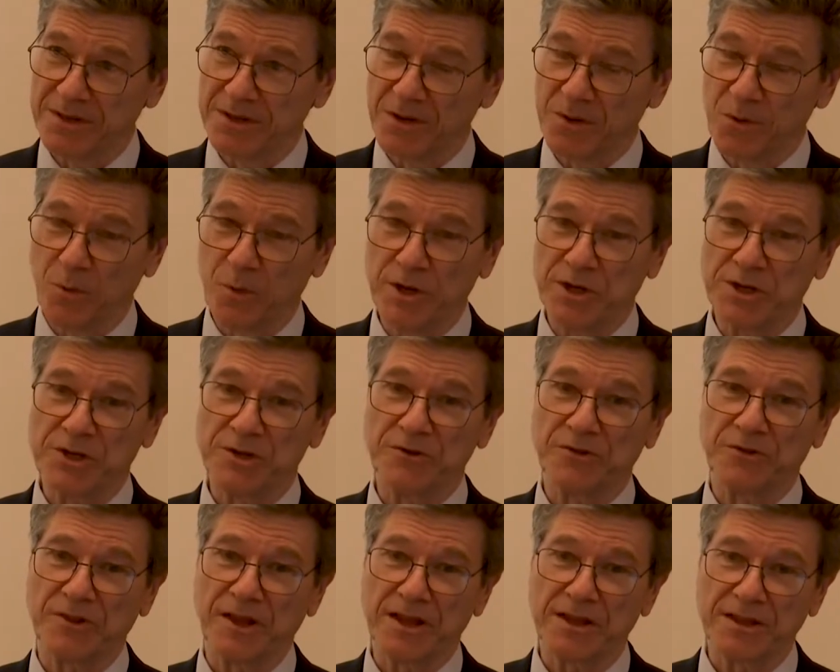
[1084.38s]
which
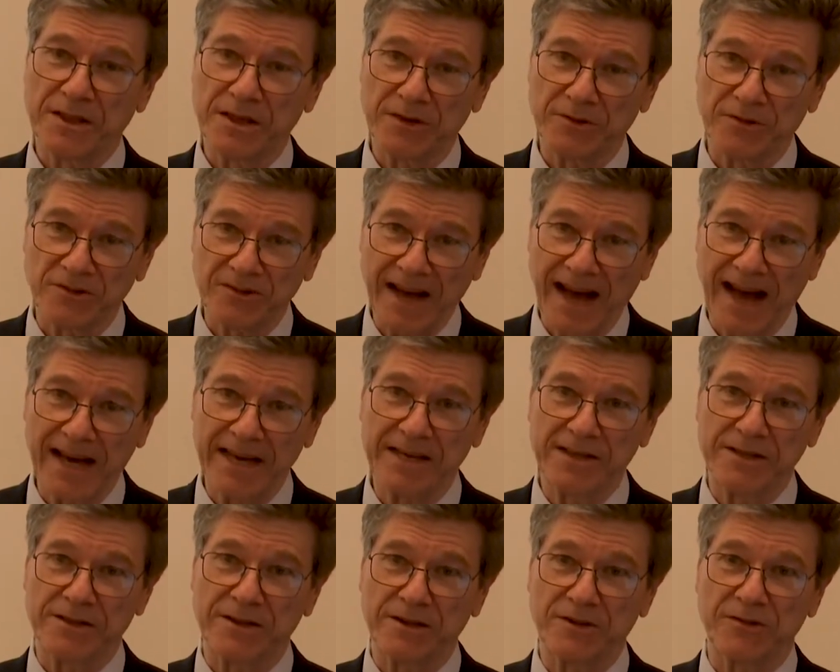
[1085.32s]
is that the
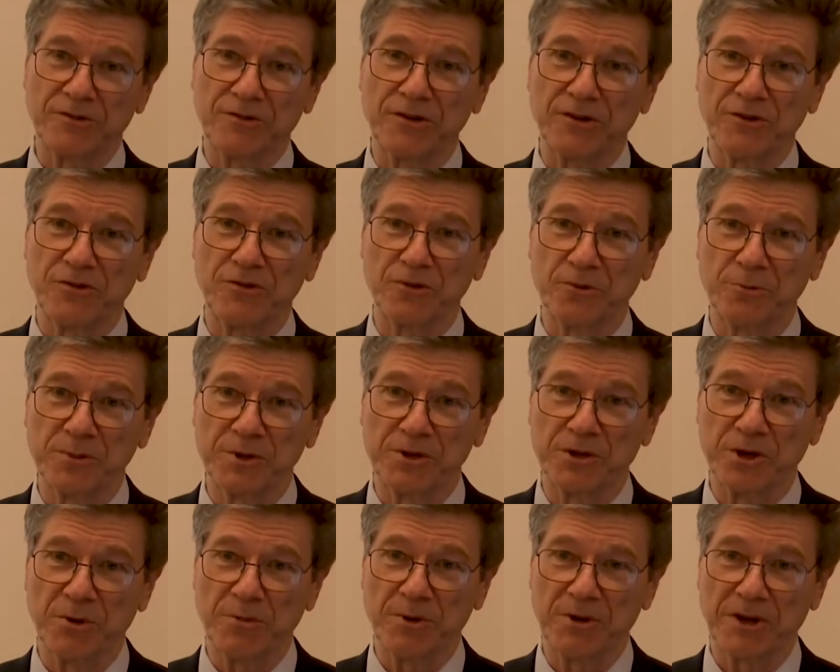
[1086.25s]
scientists in
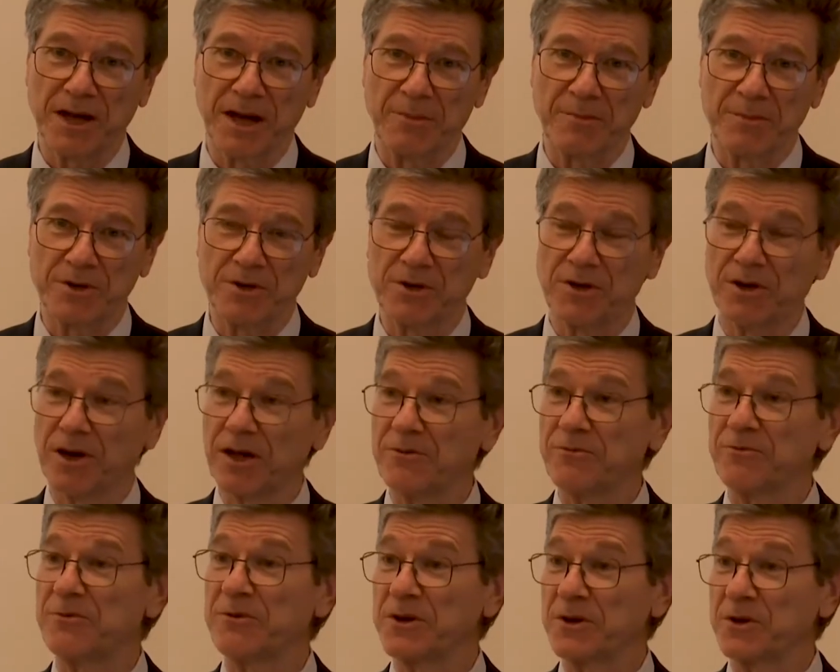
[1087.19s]
Sumitomo Chemical
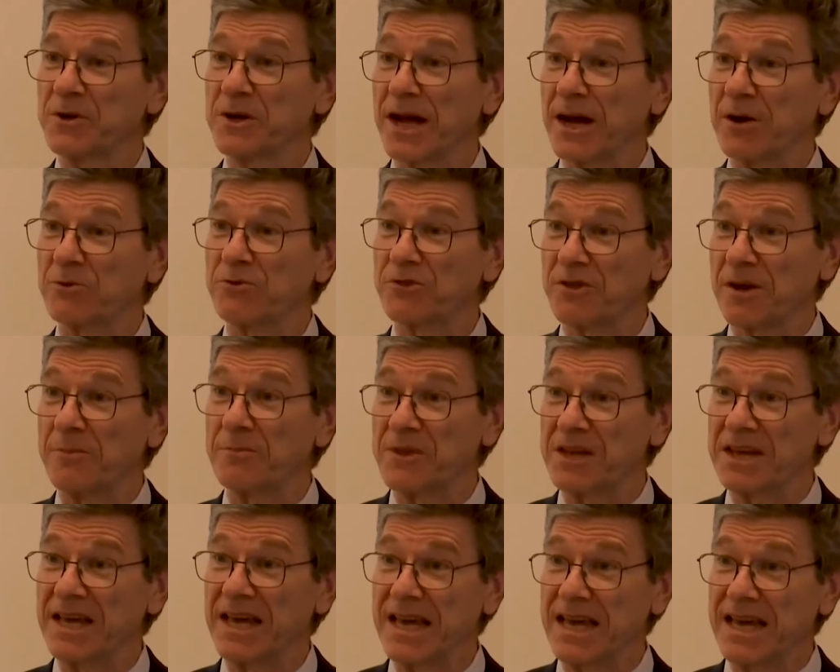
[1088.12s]
had figured out
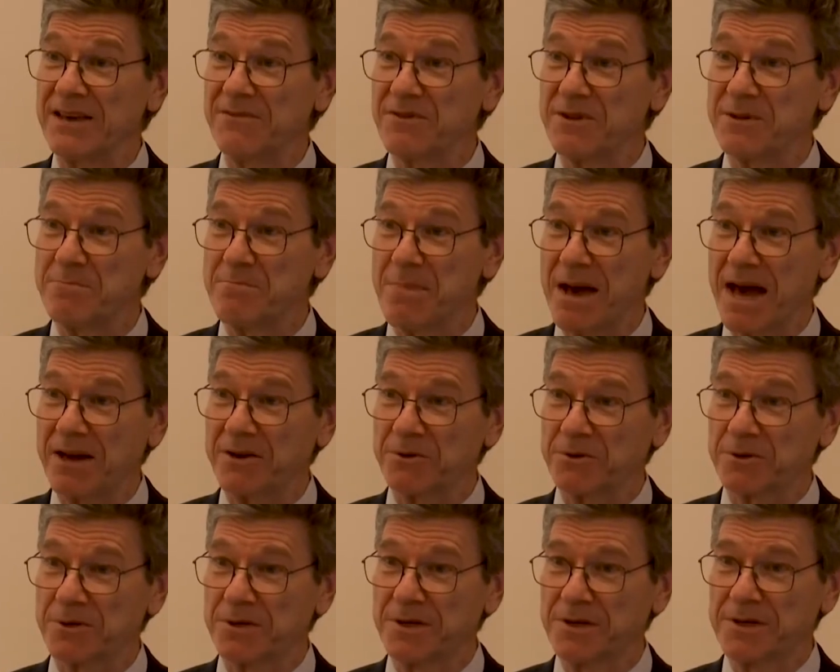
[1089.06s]
something even
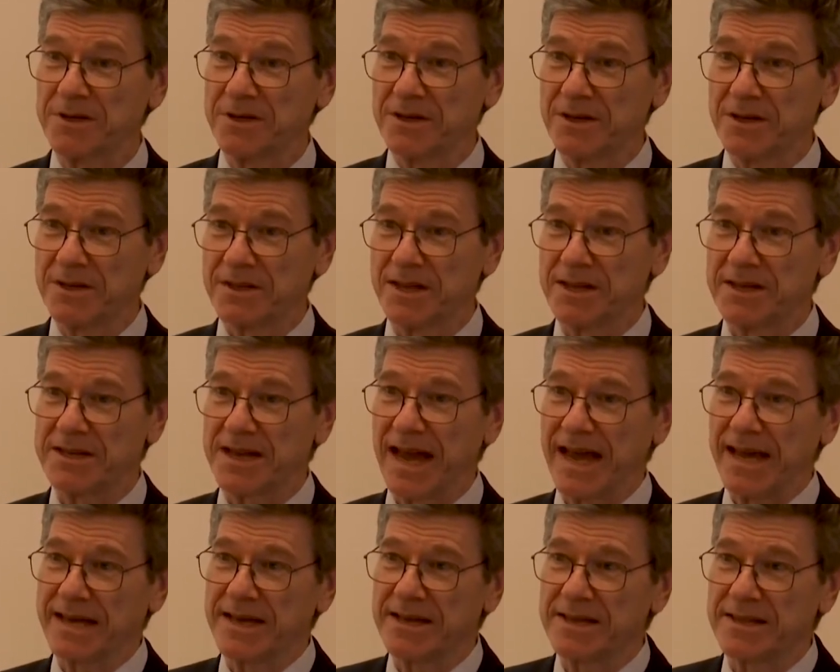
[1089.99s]
better than
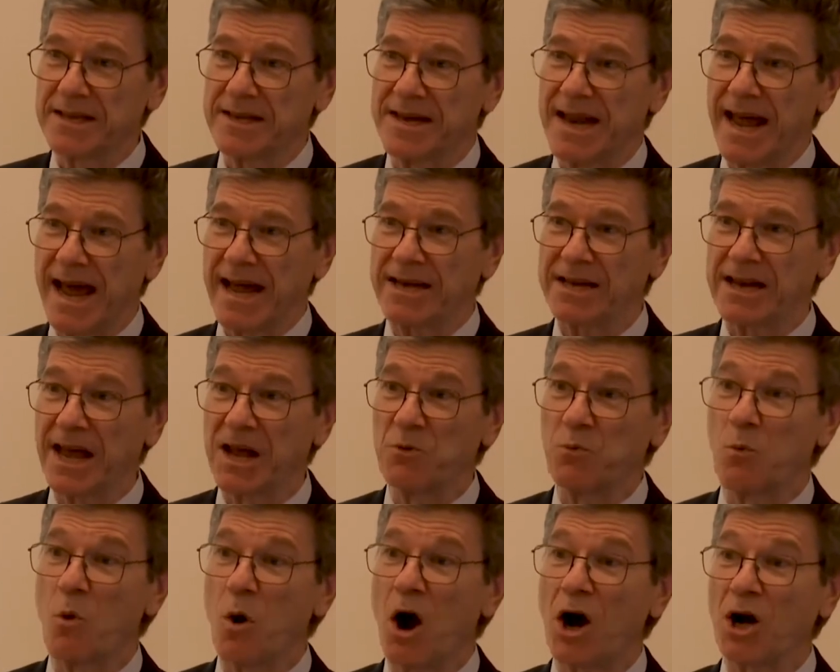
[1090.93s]
taking the net
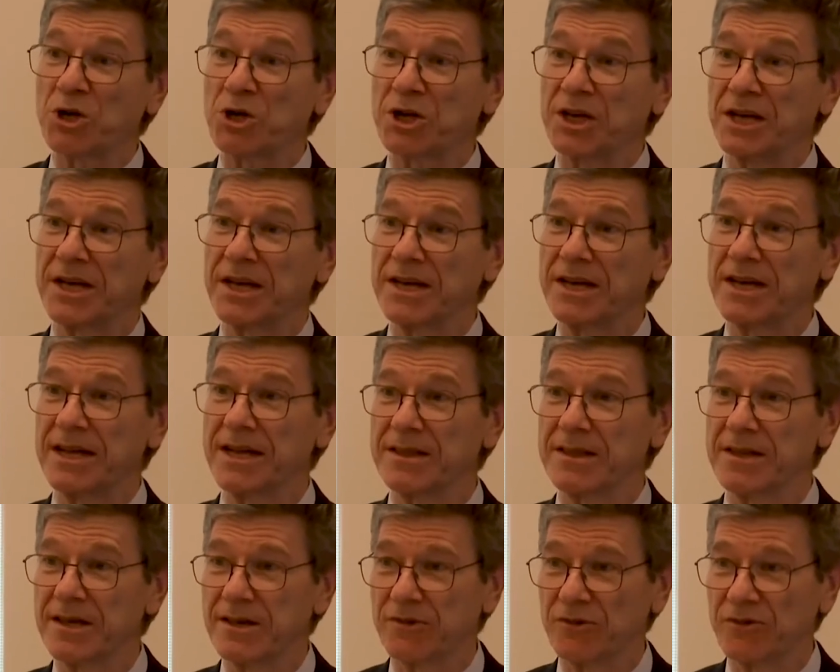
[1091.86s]
and washing it in
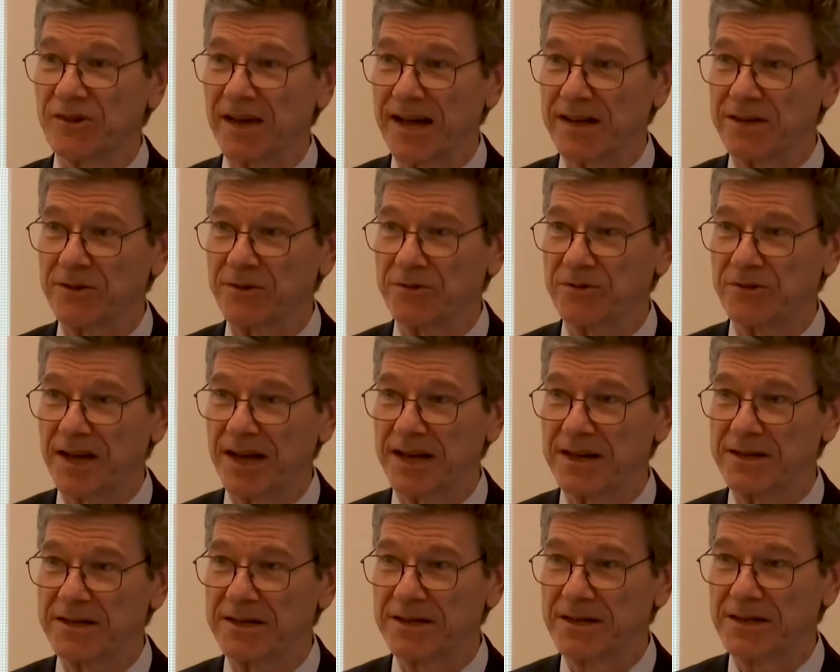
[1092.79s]
the
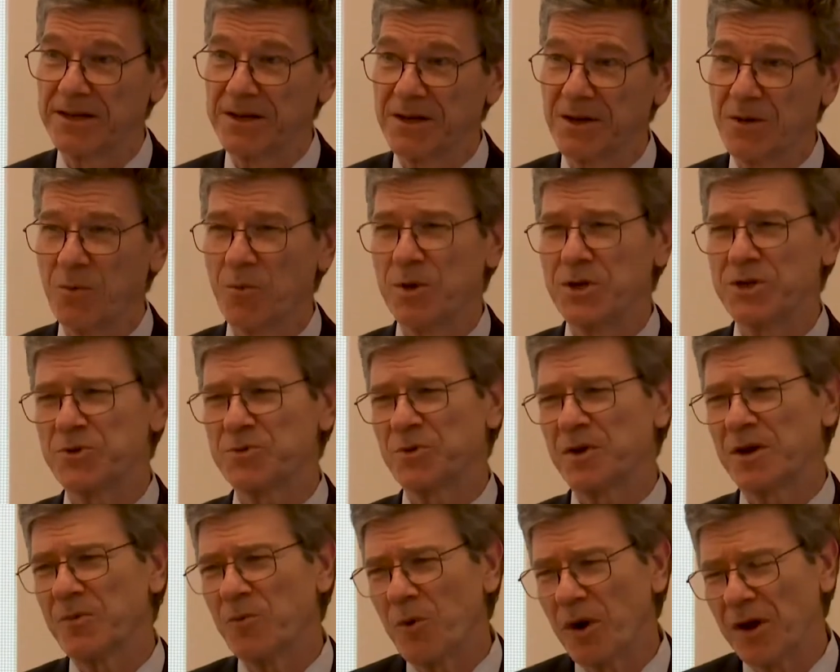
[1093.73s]
insecticide, which
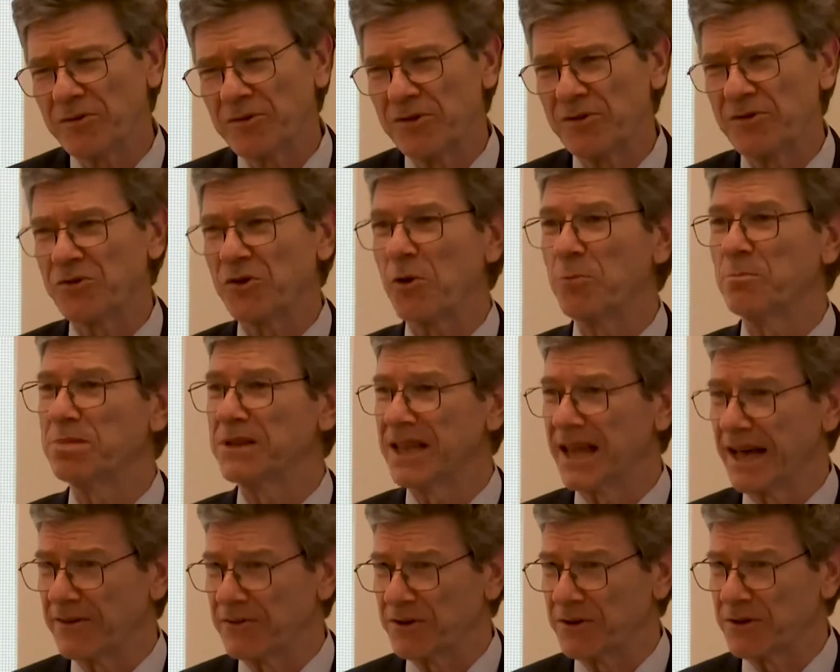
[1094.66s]
wasn't so
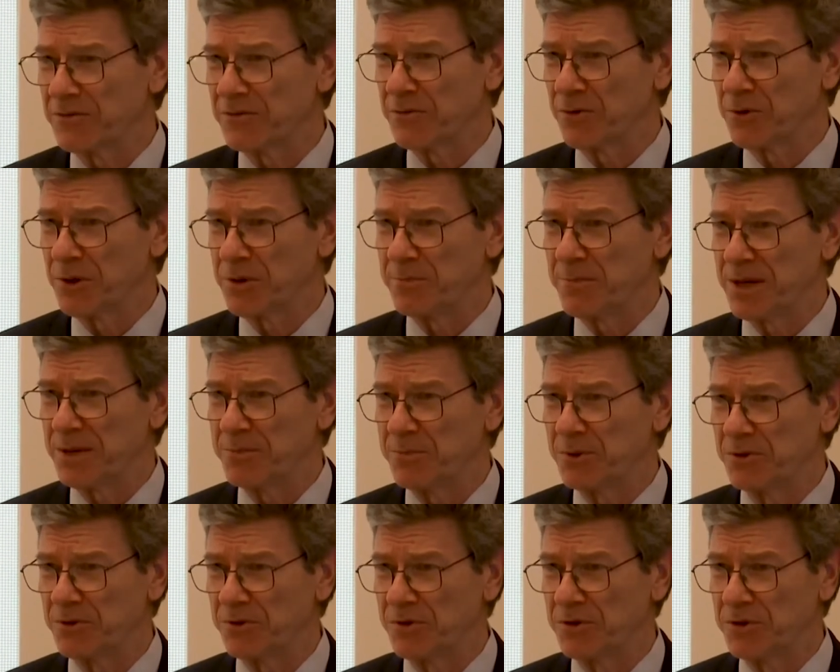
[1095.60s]
pleasant for the
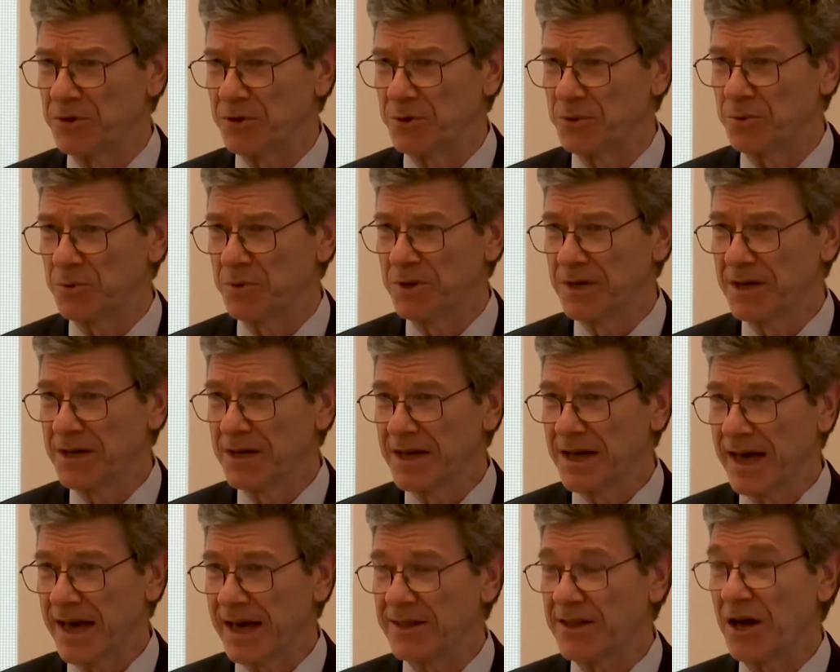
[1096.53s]
people to do,
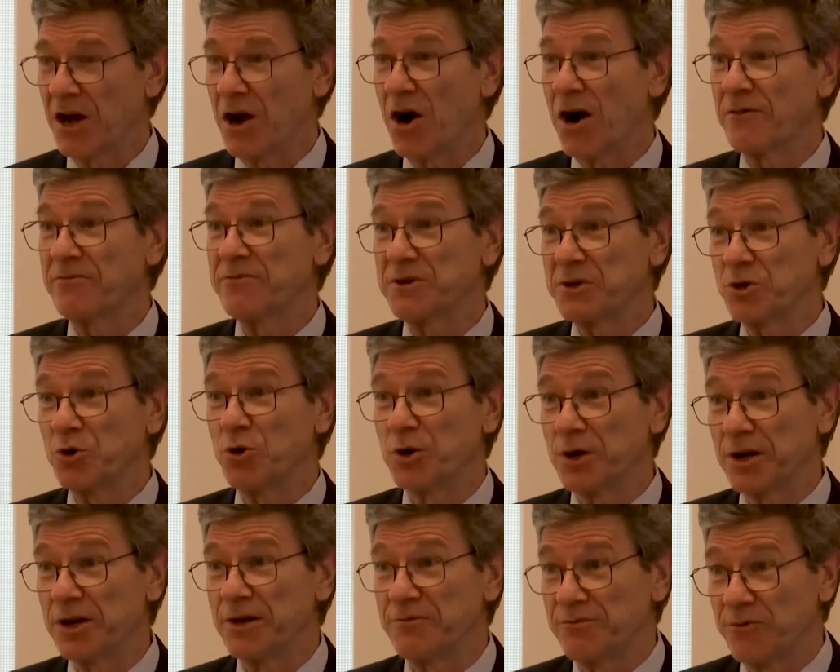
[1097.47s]
and they often
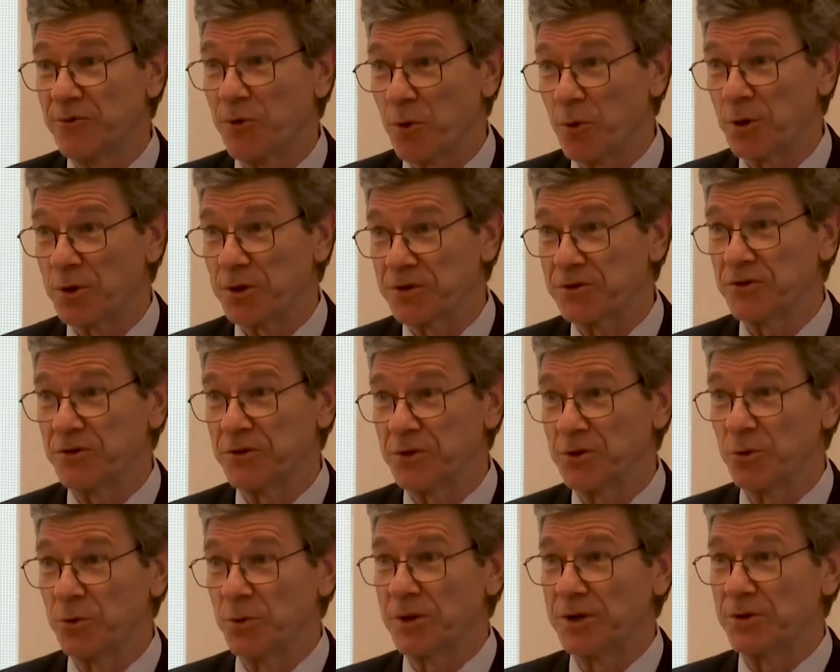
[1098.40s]
couldn't afford to
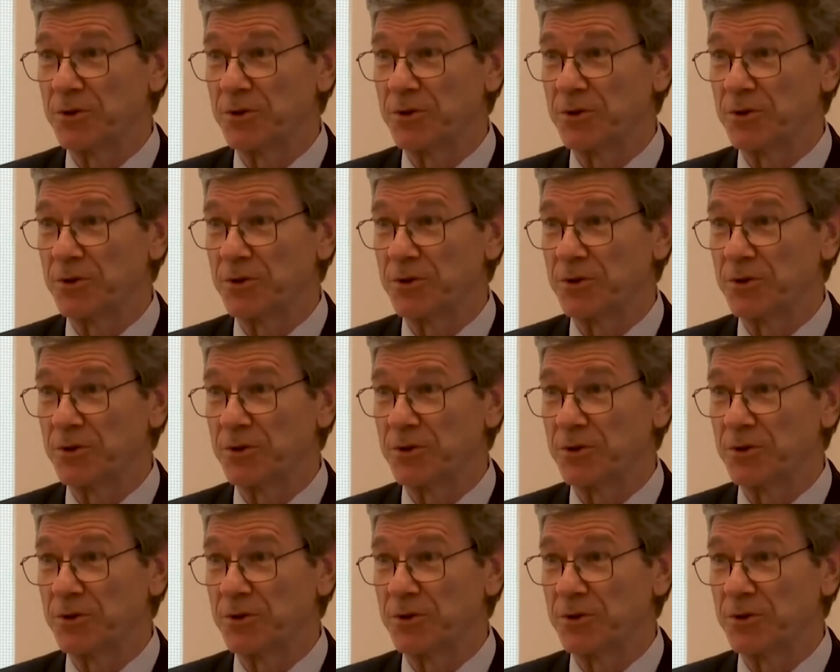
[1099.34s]
do it.